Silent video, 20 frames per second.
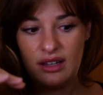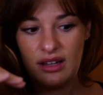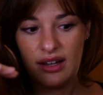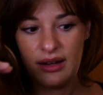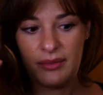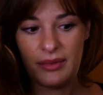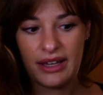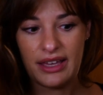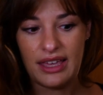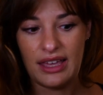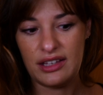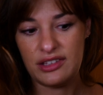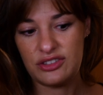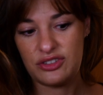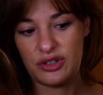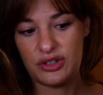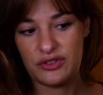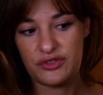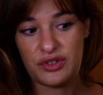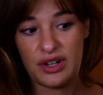I guess,
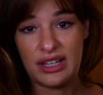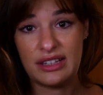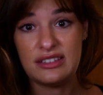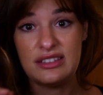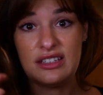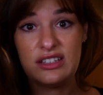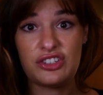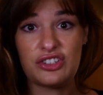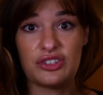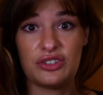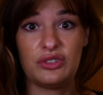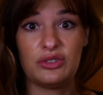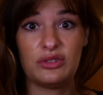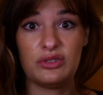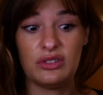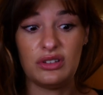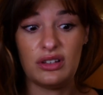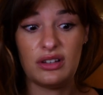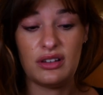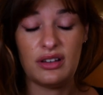sort of
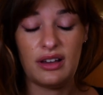transitional